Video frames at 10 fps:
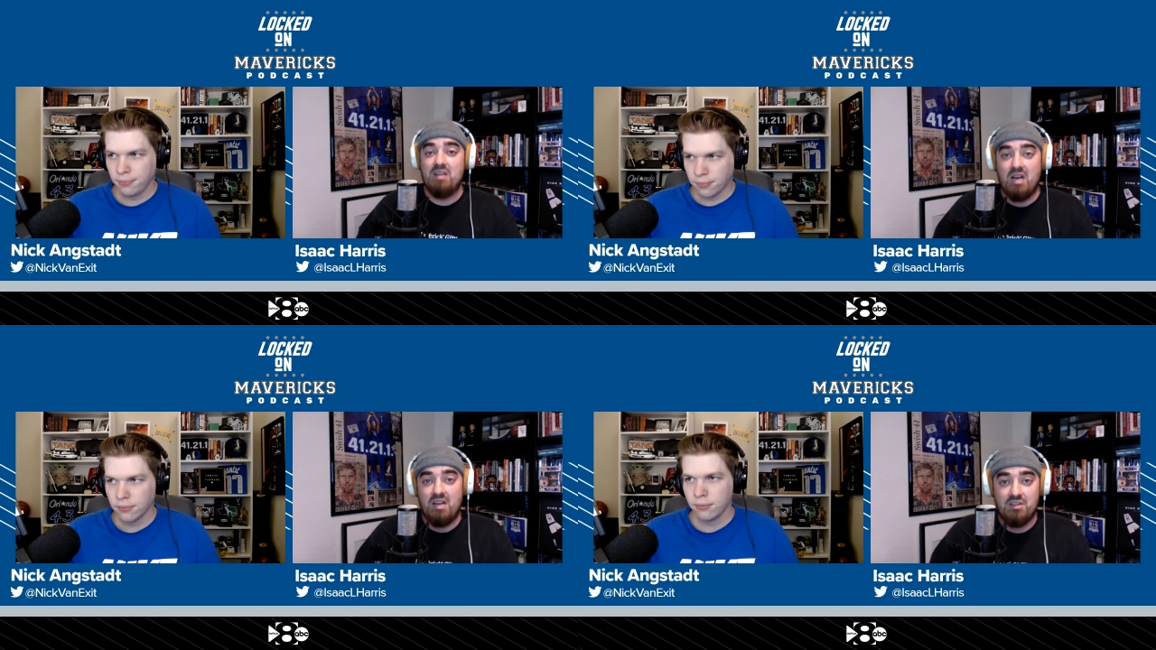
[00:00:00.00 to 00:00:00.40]

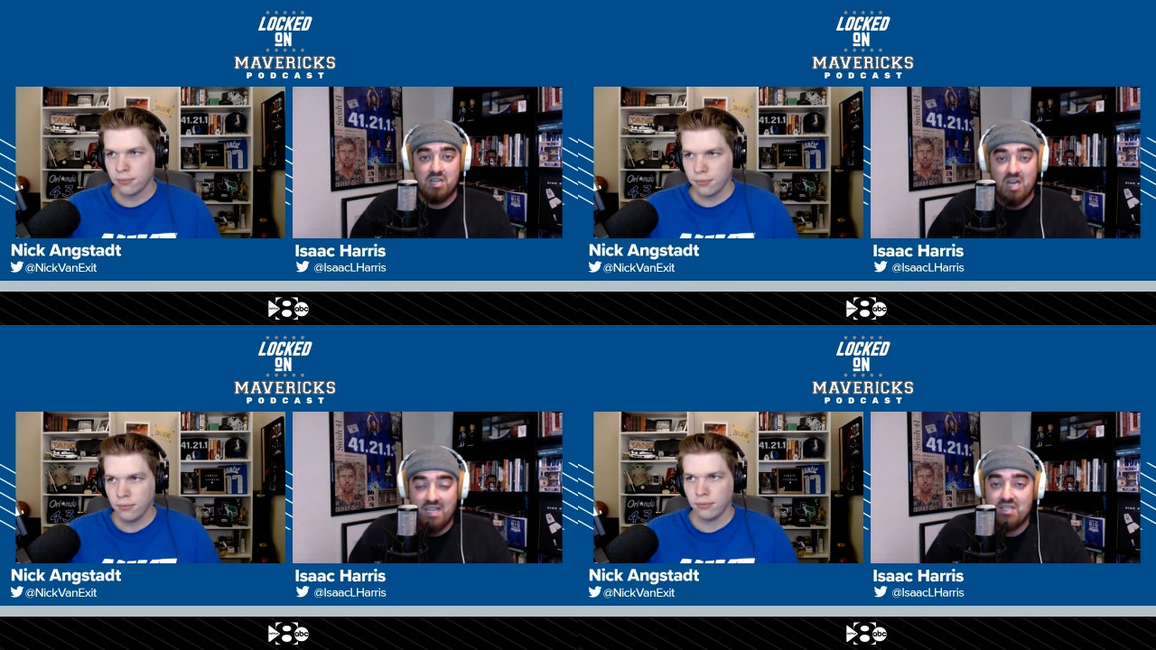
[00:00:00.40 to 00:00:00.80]
Speaker 1: an
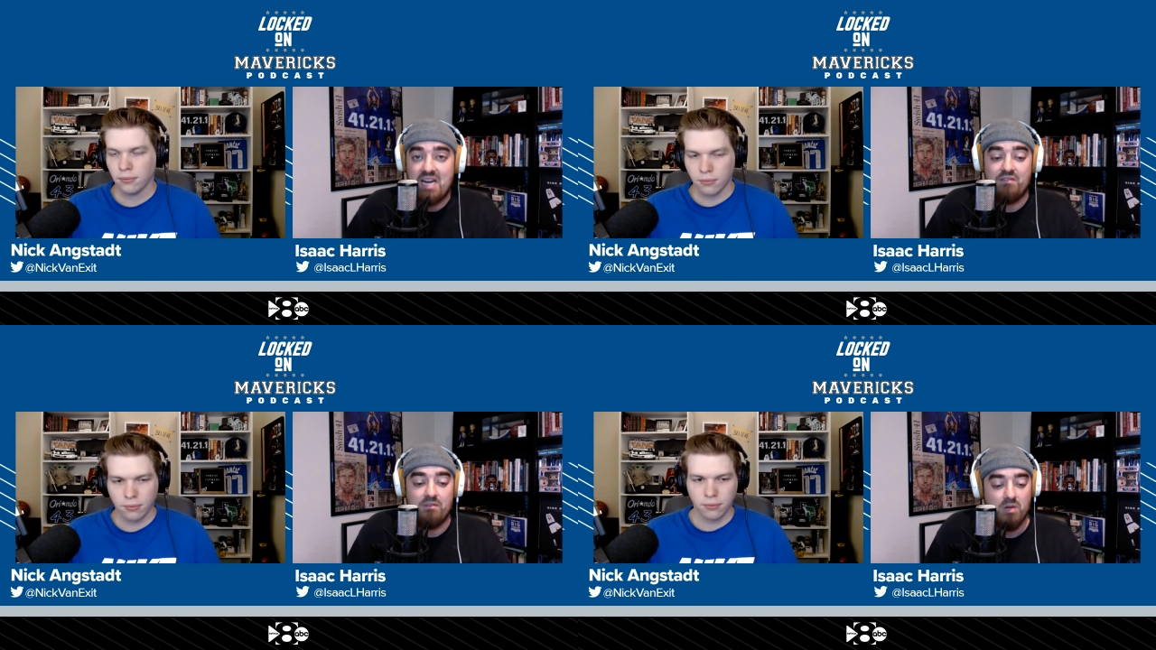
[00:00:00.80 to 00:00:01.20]
under
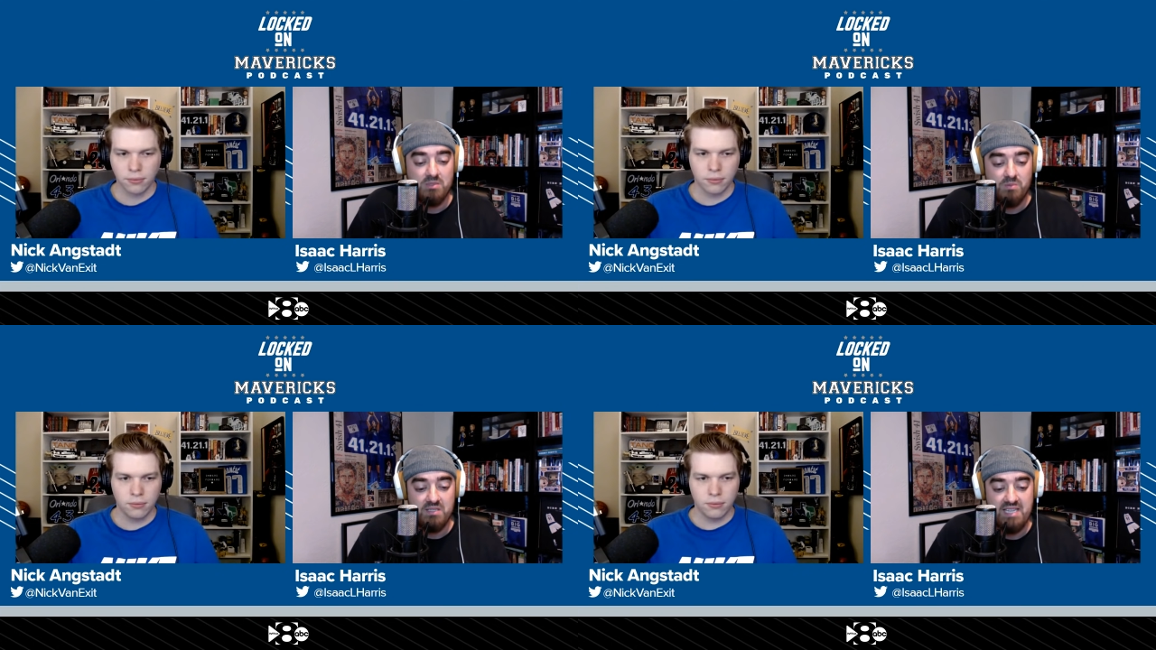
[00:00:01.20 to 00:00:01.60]
contract for
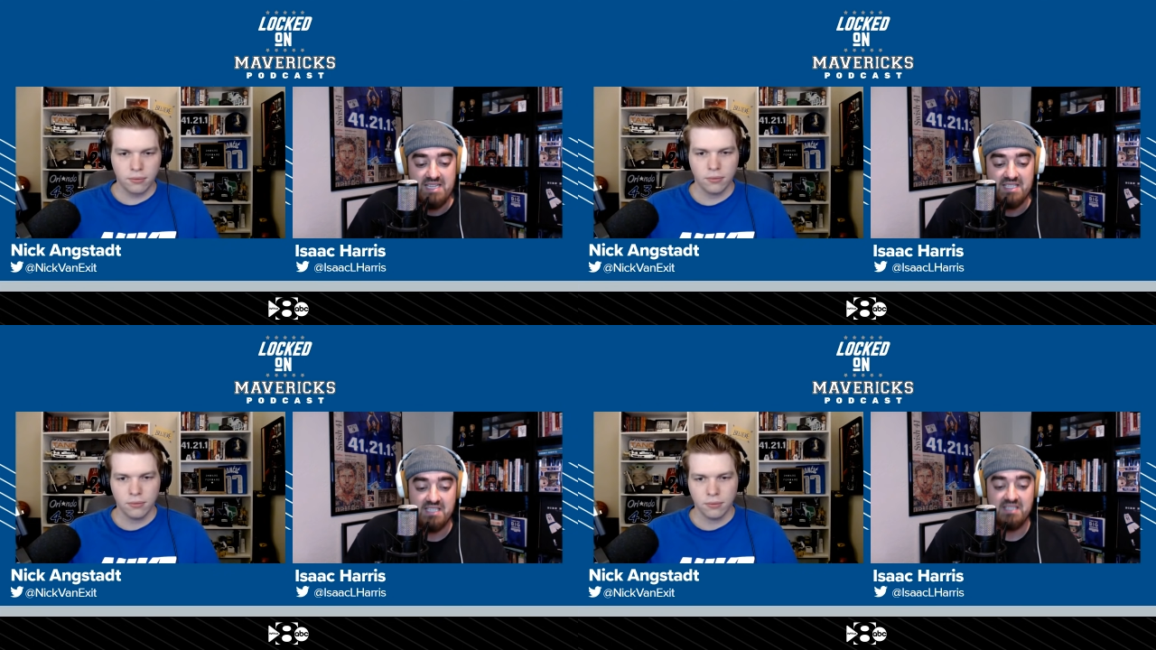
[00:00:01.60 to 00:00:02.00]
multiple
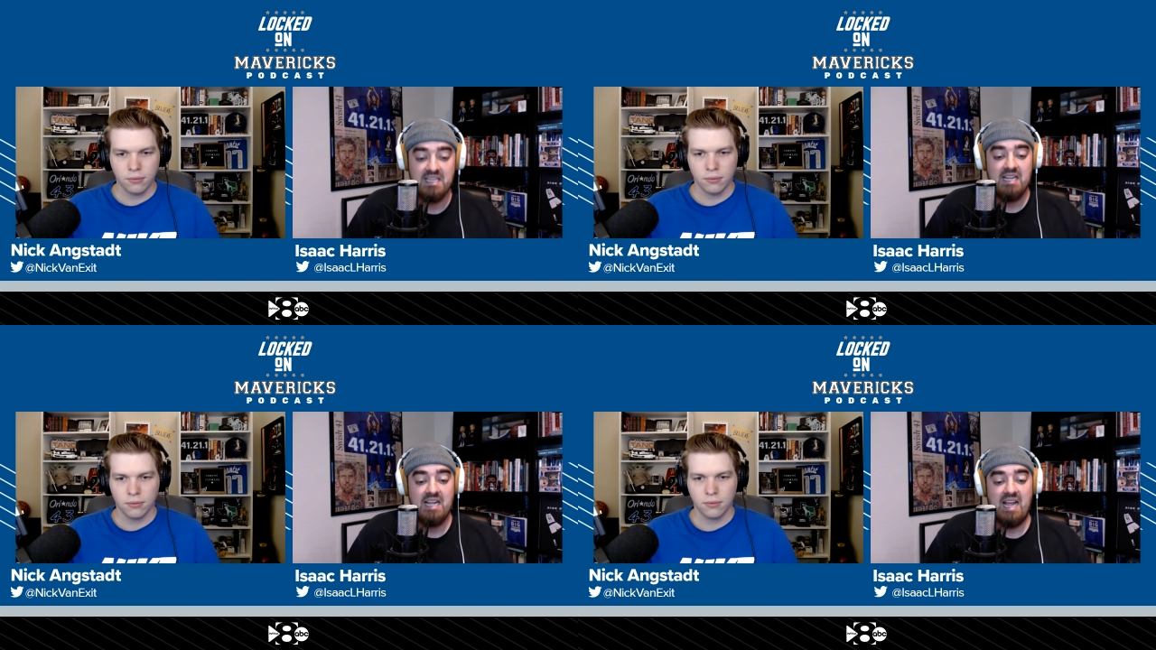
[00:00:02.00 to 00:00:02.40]
season